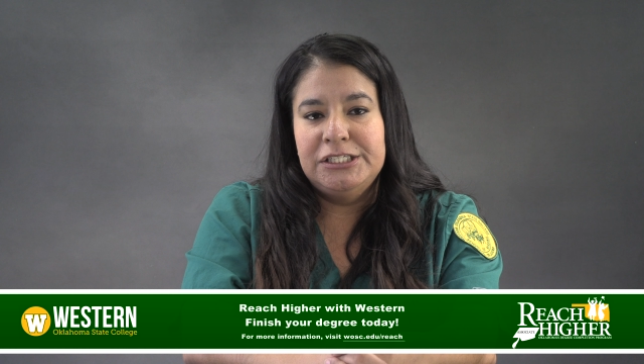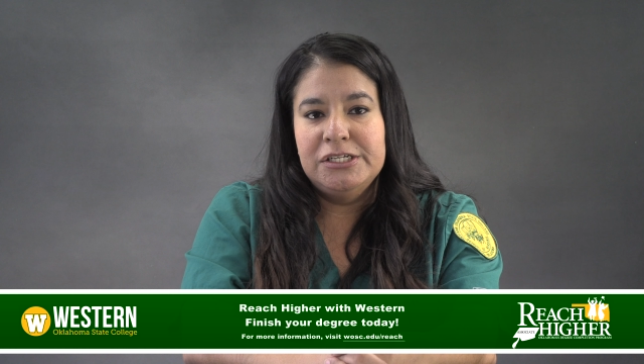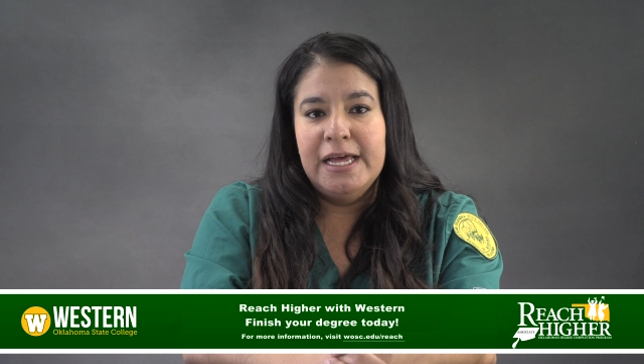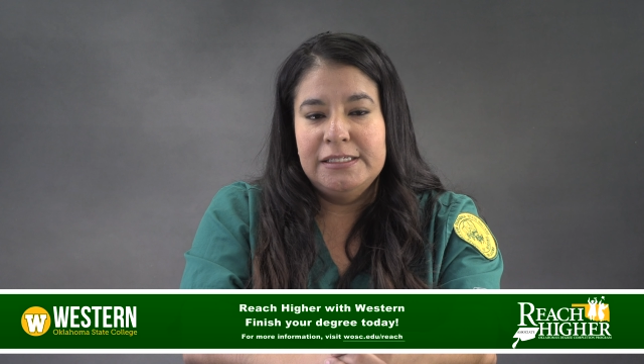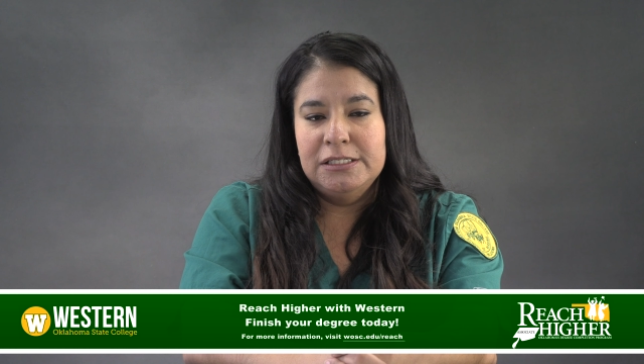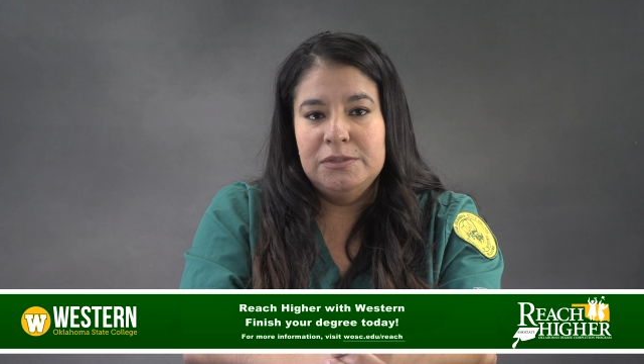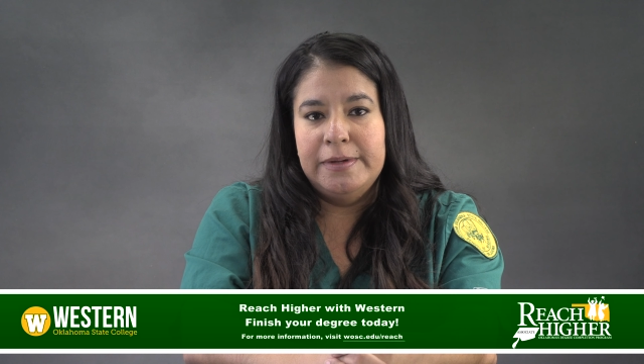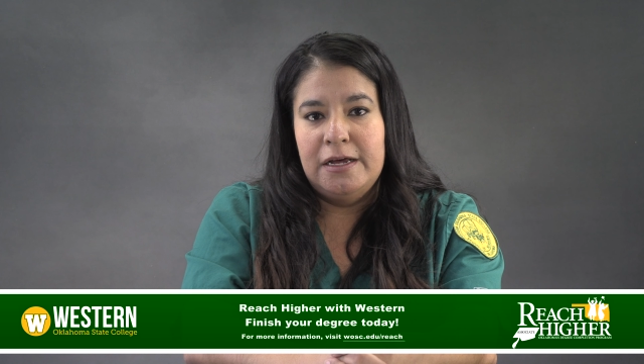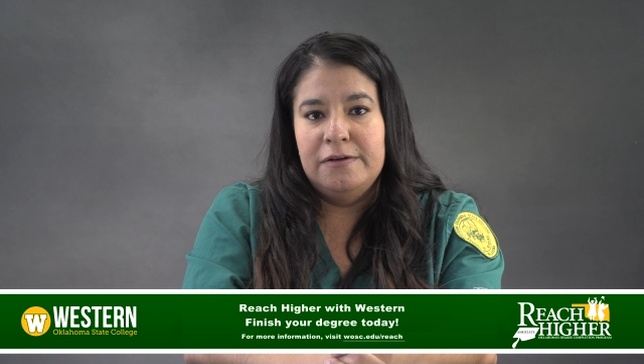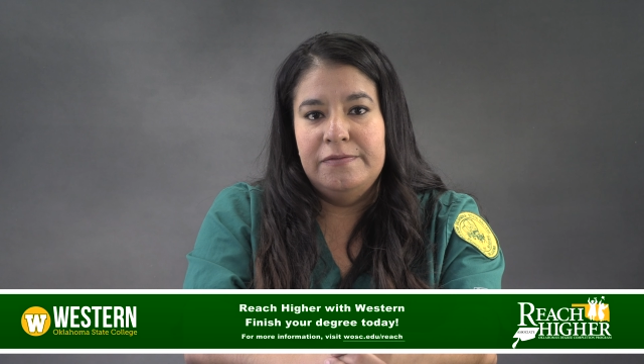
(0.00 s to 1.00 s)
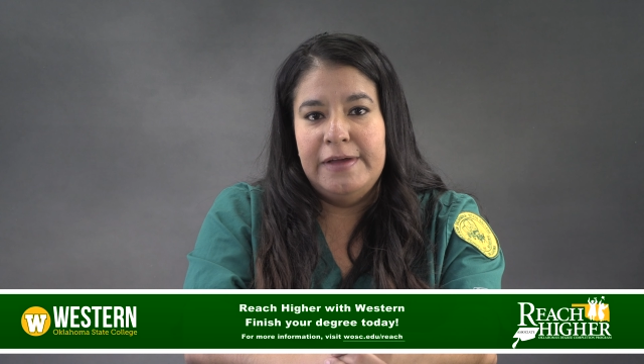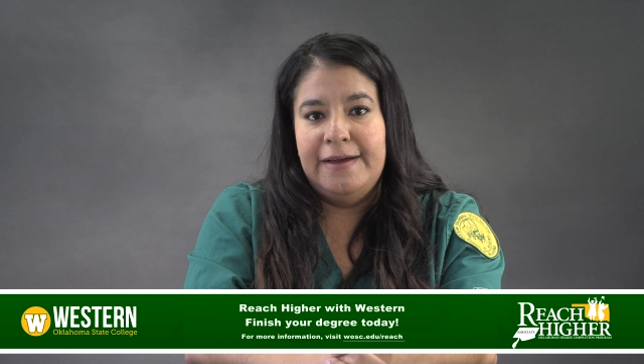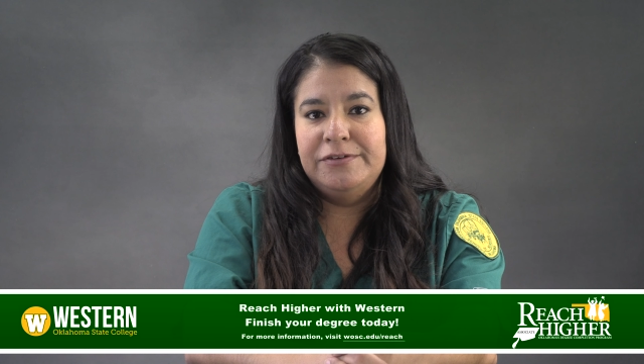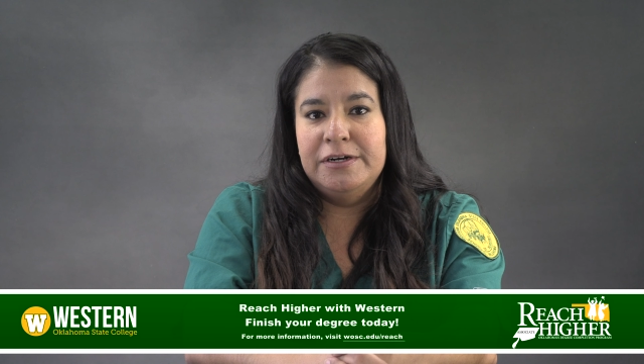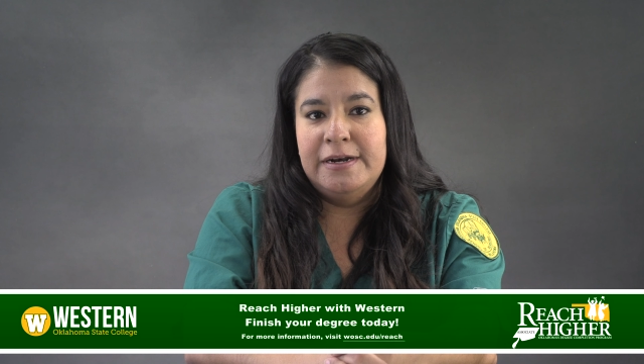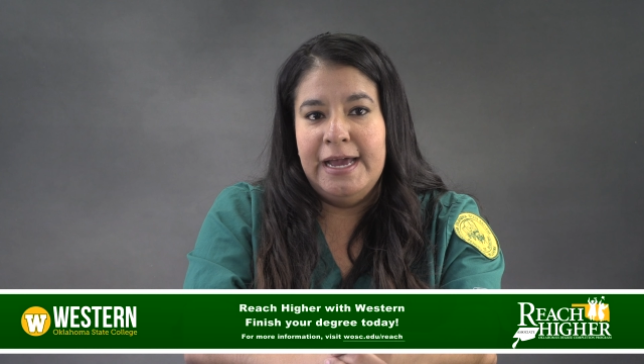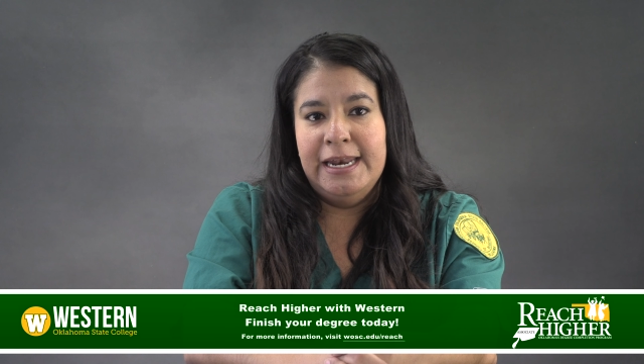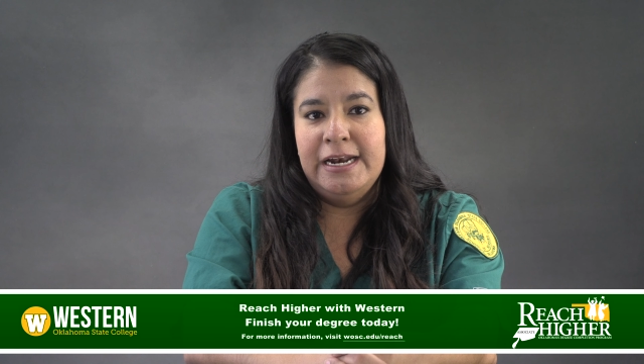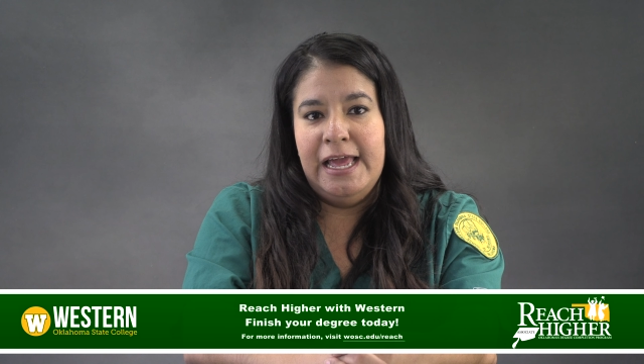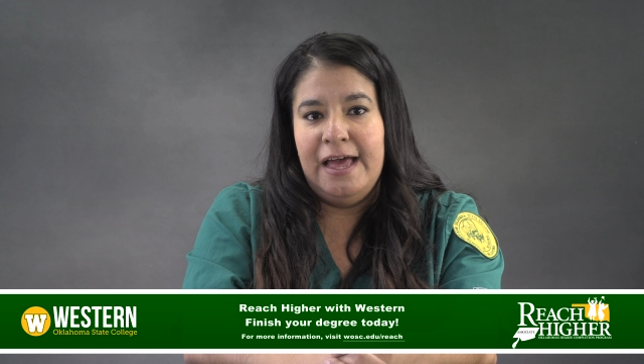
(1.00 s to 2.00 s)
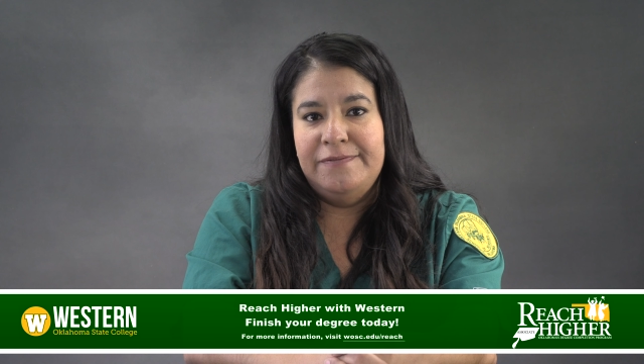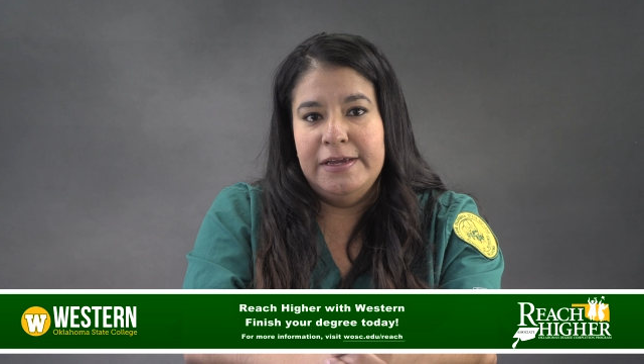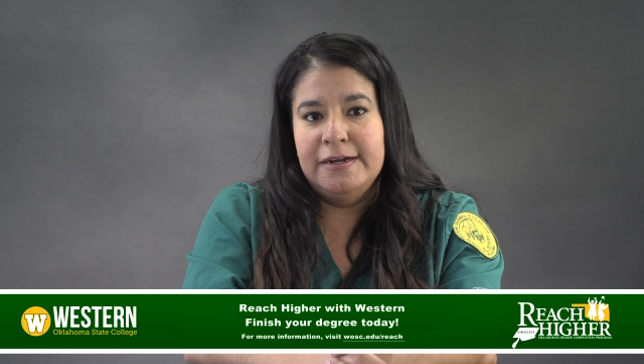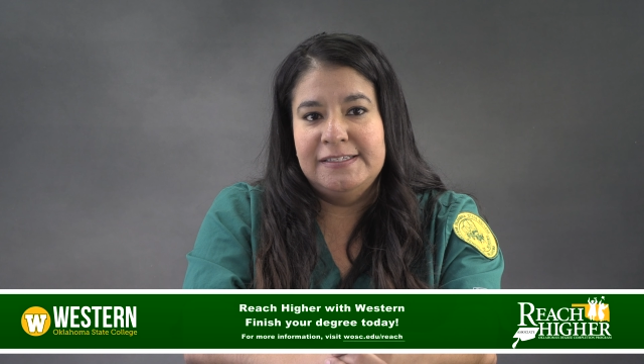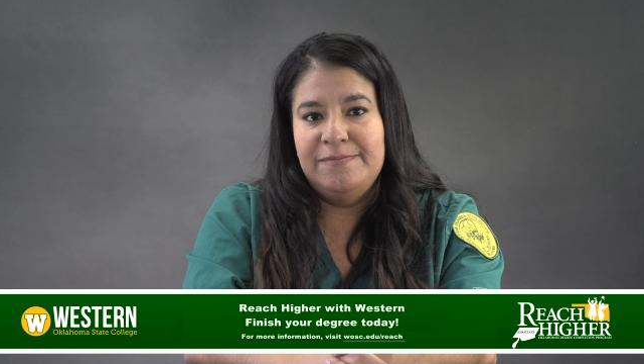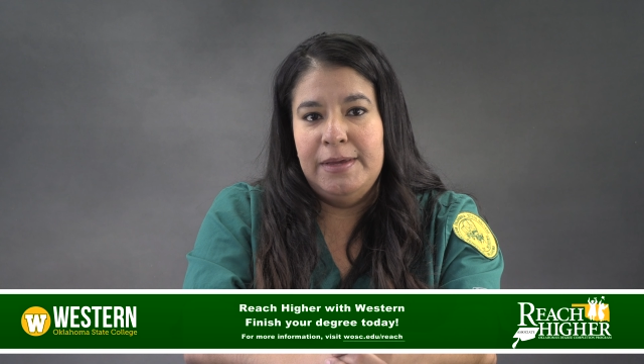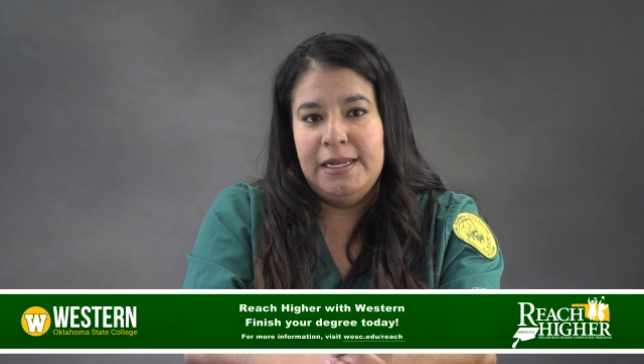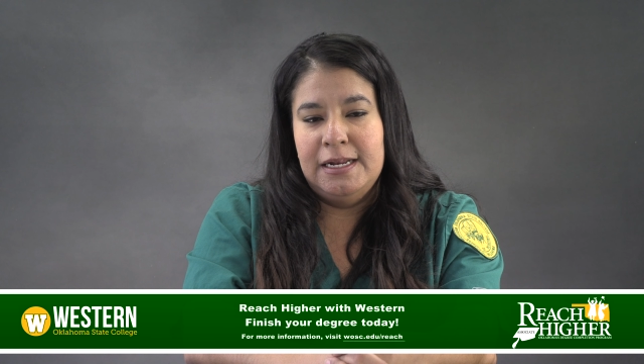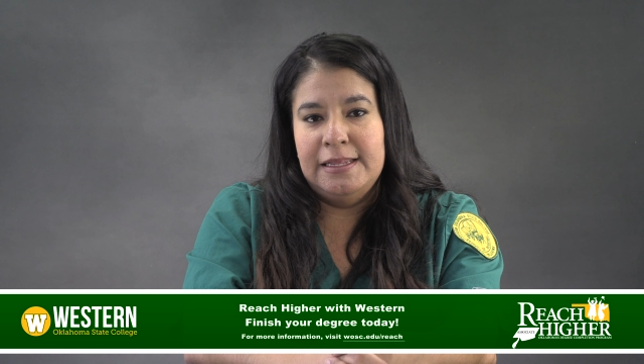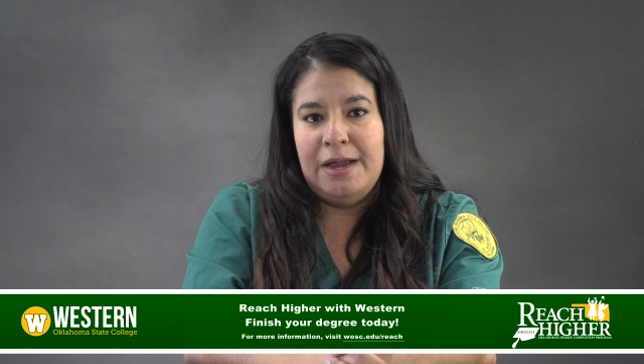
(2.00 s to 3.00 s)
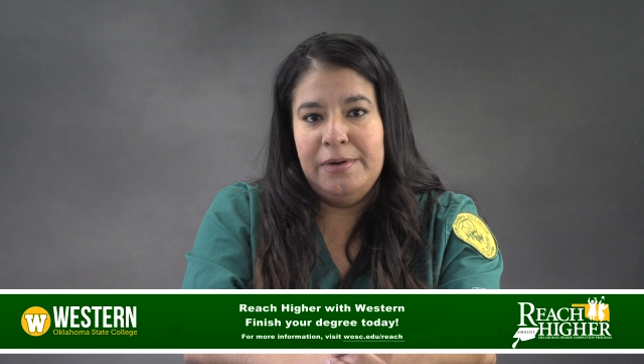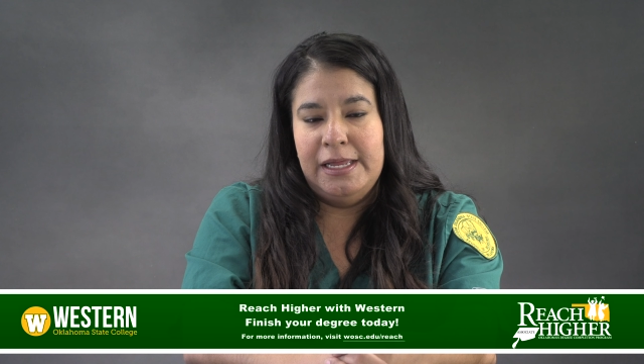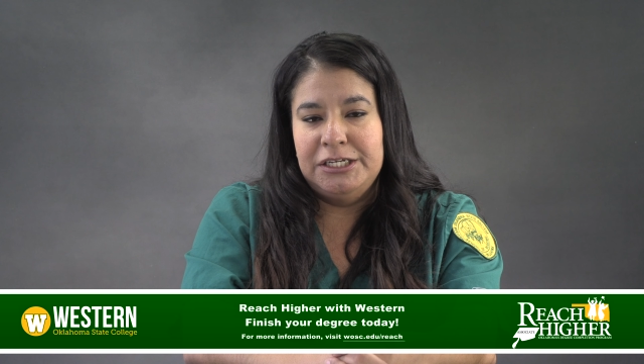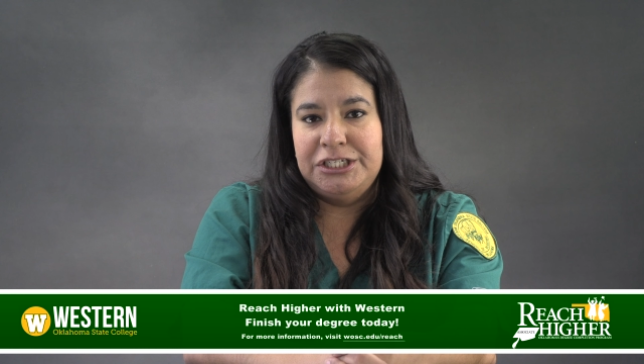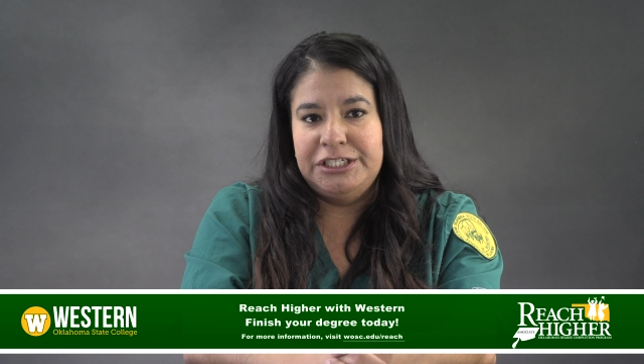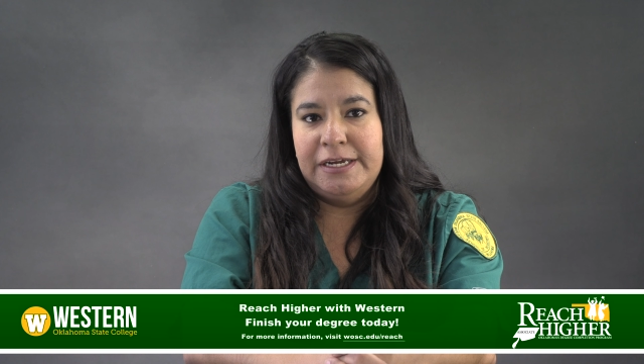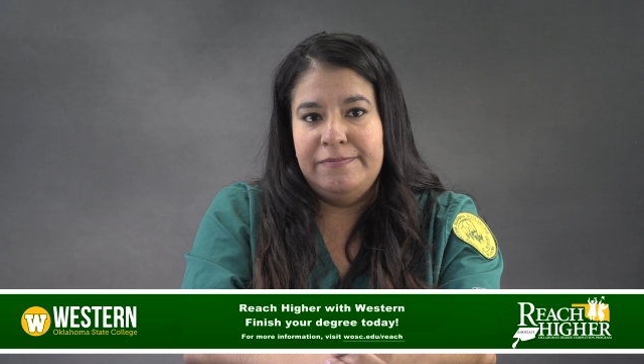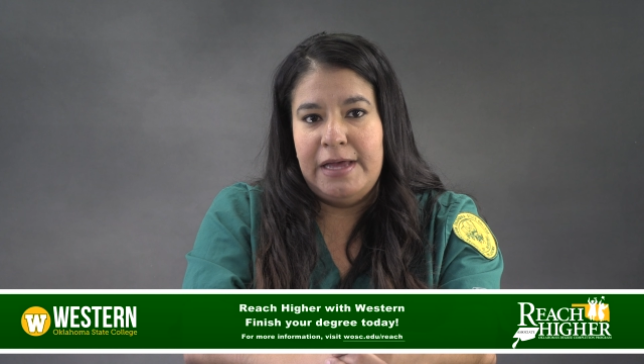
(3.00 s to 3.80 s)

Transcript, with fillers: 2012, after nine and a half years of being in that relationship,